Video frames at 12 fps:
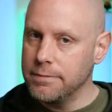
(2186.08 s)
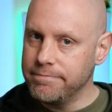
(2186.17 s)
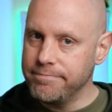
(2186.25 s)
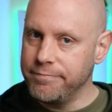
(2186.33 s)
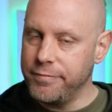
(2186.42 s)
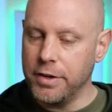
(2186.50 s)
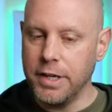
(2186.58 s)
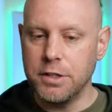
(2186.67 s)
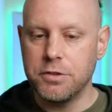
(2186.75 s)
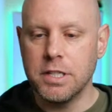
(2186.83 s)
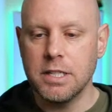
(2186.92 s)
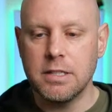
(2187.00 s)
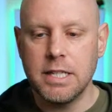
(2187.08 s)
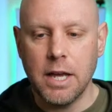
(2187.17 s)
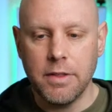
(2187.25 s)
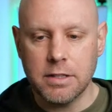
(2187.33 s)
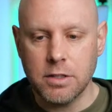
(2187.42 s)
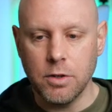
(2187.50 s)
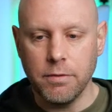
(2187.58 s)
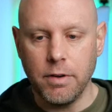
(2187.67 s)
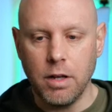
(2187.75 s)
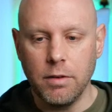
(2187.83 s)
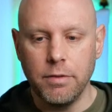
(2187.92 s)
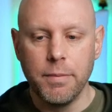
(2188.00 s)
Very interesting to see how that's going to
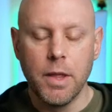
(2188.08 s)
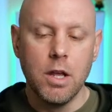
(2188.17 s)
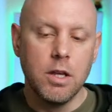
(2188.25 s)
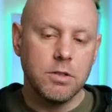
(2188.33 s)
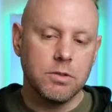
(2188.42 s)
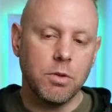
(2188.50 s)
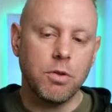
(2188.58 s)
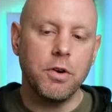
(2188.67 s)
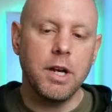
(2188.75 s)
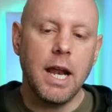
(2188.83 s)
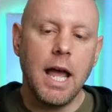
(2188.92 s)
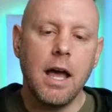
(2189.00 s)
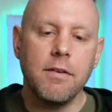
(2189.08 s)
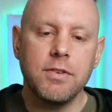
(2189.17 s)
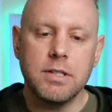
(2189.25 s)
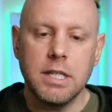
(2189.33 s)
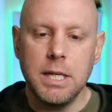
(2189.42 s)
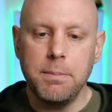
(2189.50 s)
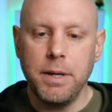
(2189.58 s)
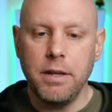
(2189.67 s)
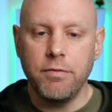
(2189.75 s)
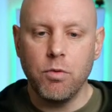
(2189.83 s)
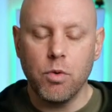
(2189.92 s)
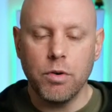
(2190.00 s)
evolve. So 30.5 is the EP
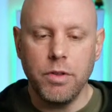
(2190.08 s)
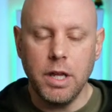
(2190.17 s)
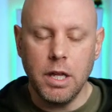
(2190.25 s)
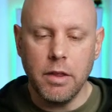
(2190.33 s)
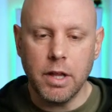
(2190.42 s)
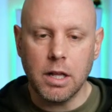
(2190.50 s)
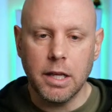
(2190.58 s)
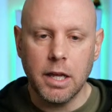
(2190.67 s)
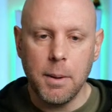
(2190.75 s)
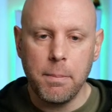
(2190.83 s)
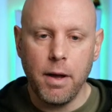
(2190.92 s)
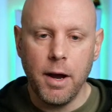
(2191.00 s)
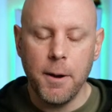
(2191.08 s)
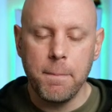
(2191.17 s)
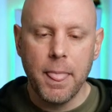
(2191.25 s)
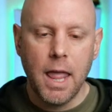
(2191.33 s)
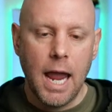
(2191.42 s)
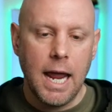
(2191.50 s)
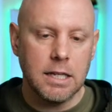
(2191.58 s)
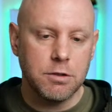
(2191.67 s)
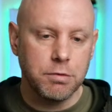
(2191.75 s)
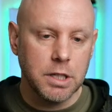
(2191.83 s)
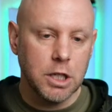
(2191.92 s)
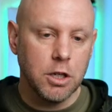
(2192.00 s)
for the Klingon Empire, and it's
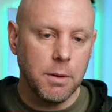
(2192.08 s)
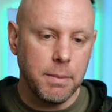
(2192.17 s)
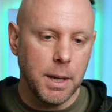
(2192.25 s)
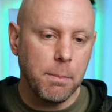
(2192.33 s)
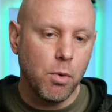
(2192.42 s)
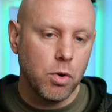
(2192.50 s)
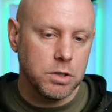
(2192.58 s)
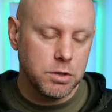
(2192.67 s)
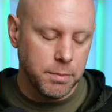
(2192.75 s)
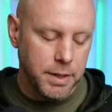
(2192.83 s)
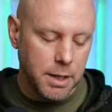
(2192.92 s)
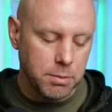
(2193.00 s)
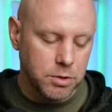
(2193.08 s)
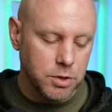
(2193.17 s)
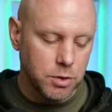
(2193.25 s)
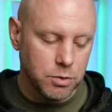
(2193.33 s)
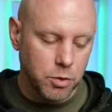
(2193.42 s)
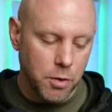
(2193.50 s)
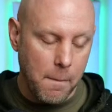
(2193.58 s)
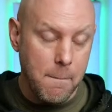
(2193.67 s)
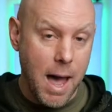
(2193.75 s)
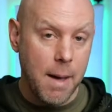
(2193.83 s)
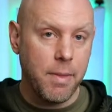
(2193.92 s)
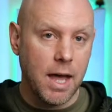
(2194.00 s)
really going to be important to be able to sort of
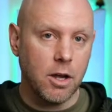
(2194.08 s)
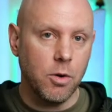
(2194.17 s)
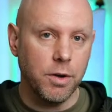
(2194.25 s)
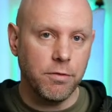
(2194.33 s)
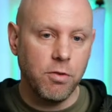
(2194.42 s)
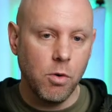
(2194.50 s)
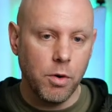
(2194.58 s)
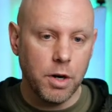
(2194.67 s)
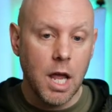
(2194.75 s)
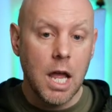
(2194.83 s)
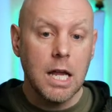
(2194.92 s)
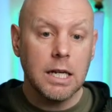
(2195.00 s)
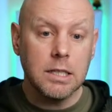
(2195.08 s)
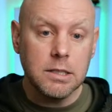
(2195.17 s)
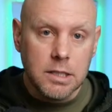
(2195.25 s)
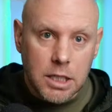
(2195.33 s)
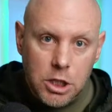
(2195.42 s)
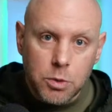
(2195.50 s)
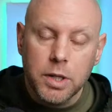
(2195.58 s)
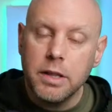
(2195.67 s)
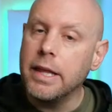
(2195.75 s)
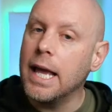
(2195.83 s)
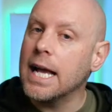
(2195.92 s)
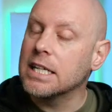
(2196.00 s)
map that going forward, continuing the
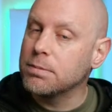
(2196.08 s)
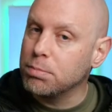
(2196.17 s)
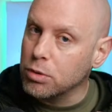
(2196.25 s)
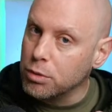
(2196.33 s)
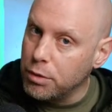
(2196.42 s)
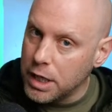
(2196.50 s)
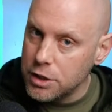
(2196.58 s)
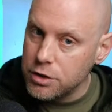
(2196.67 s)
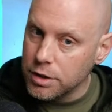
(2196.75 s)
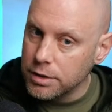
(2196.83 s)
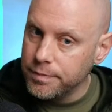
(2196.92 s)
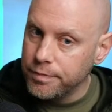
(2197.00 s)
exploration